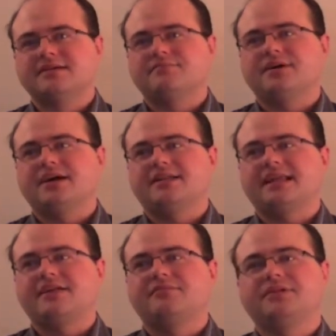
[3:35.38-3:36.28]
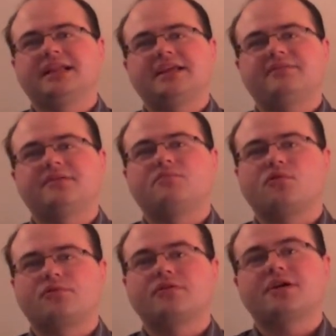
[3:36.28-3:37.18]
But they don't believe in a
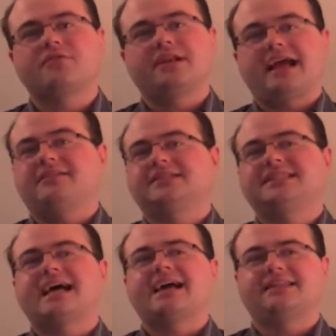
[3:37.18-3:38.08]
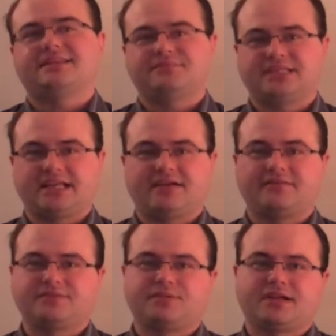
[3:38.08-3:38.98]
moral code outside
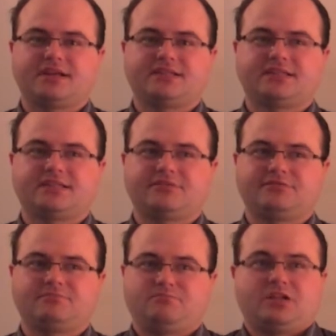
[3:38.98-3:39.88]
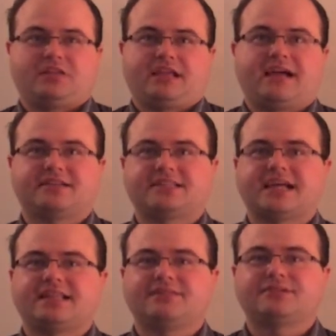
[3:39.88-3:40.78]
themselves because there's nothing
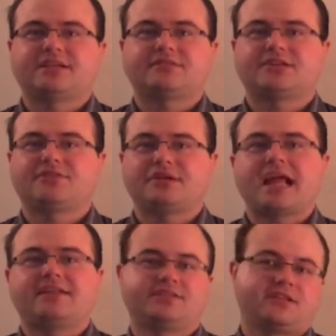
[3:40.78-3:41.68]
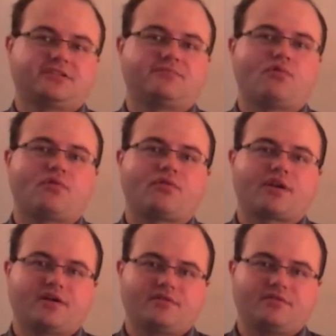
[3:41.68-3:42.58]
outside themselves to create such a moral
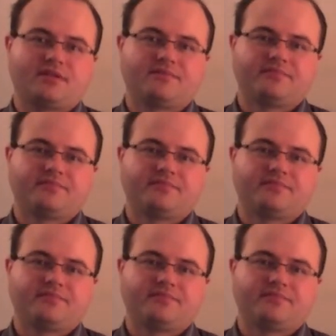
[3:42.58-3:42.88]
code.